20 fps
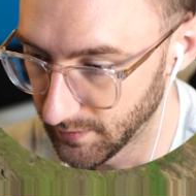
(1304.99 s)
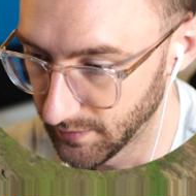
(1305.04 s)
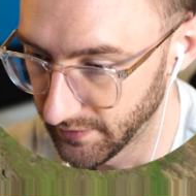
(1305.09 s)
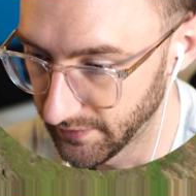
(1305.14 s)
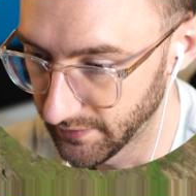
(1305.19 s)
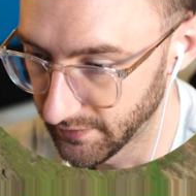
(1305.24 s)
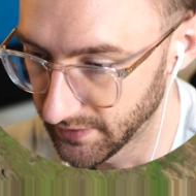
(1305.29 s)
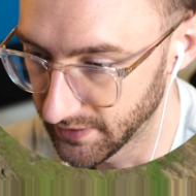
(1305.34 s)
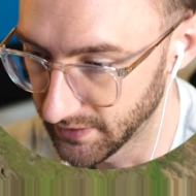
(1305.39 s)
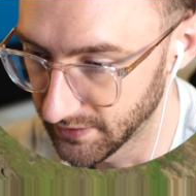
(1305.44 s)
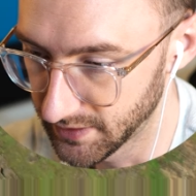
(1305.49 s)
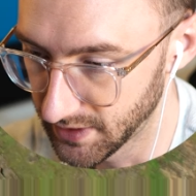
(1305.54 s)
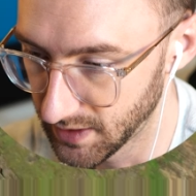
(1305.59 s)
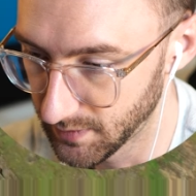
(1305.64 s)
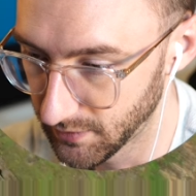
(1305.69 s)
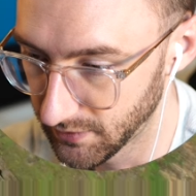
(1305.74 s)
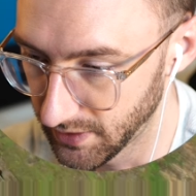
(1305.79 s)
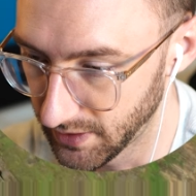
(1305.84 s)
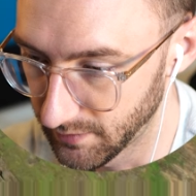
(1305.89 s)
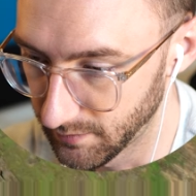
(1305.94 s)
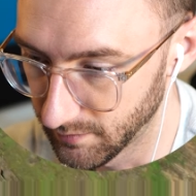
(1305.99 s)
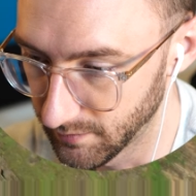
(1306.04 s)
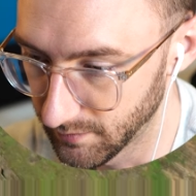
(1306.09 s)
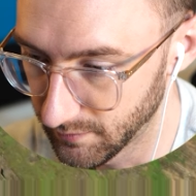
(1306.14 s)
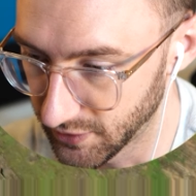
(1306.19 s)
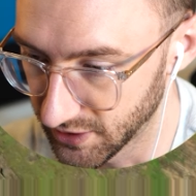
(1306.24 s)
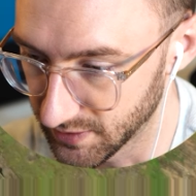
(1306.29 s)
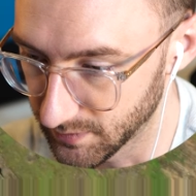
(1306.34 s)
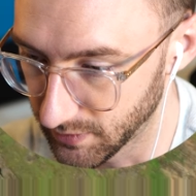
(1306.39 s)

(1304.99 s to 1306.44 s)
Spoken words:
move it to the table and press